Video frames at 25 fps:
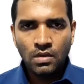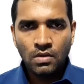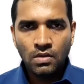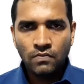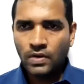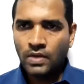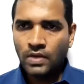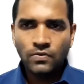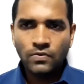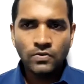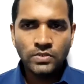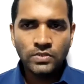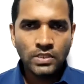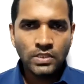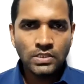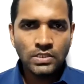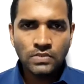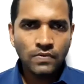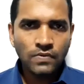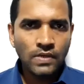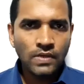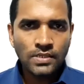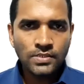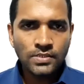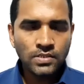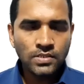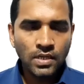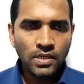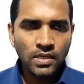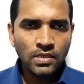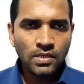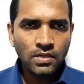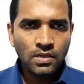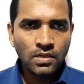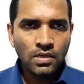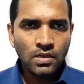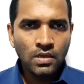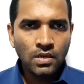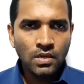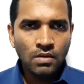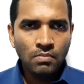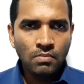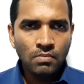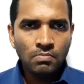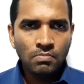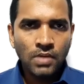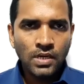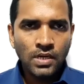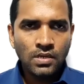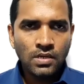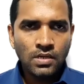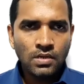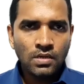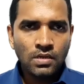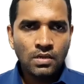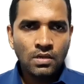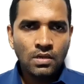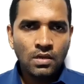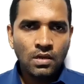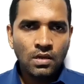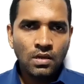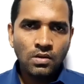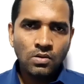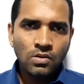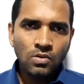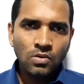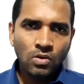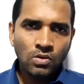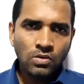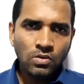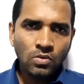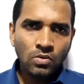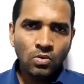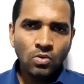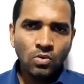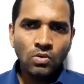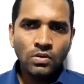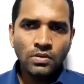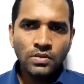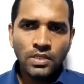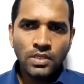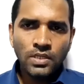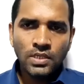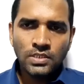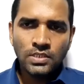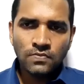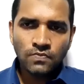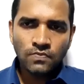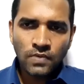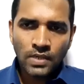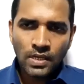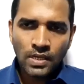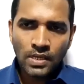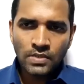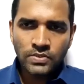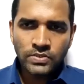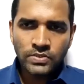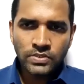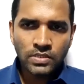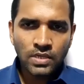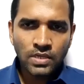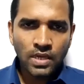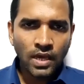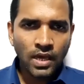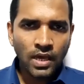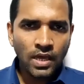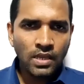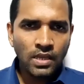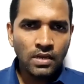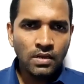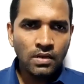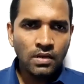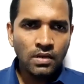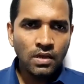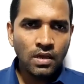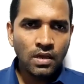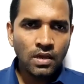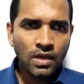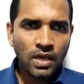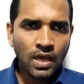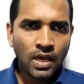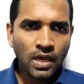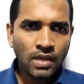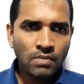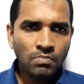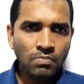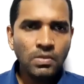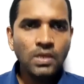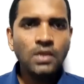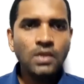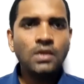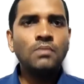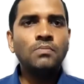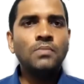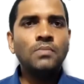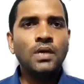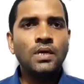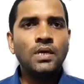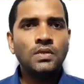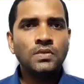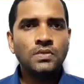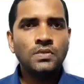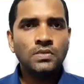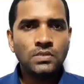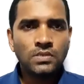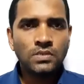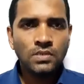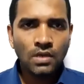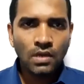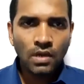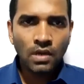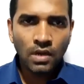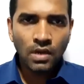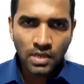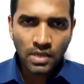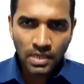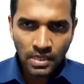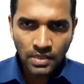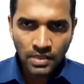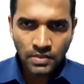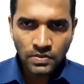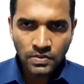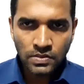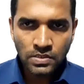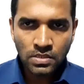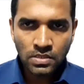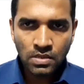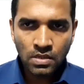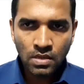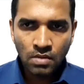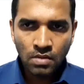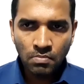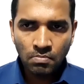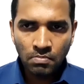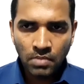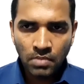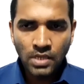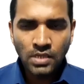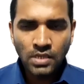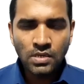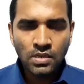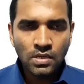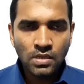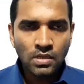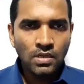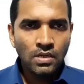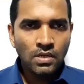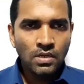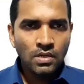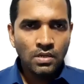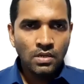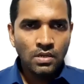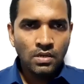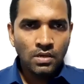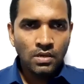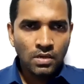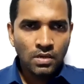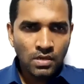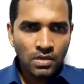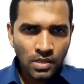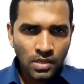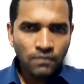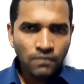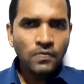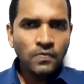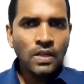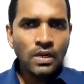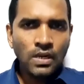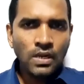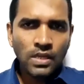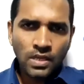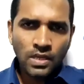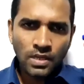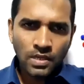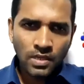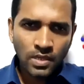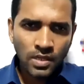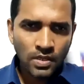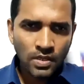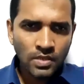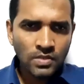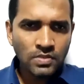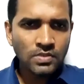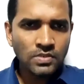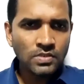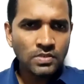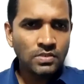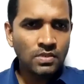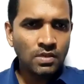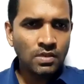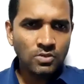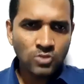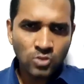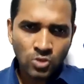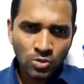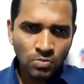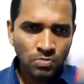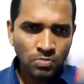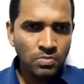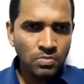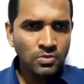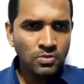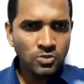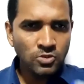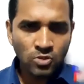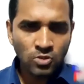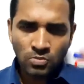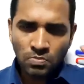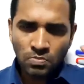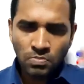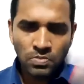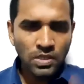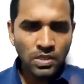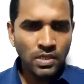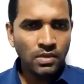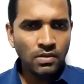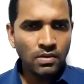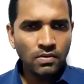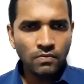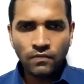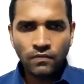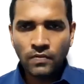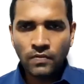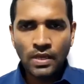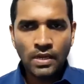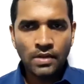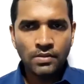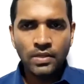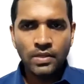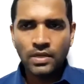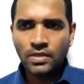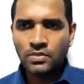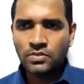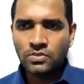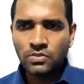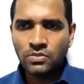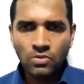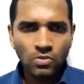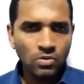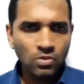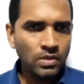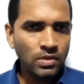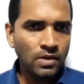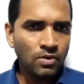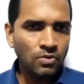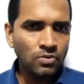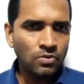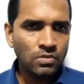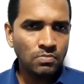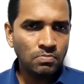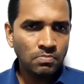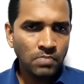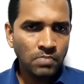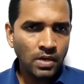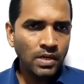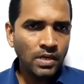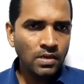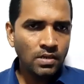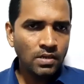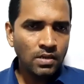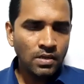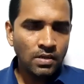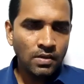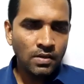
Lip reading: 5 or 6 fields, right? But not all these fields can become as keys. But definitely keys should be field. There is no doubt. But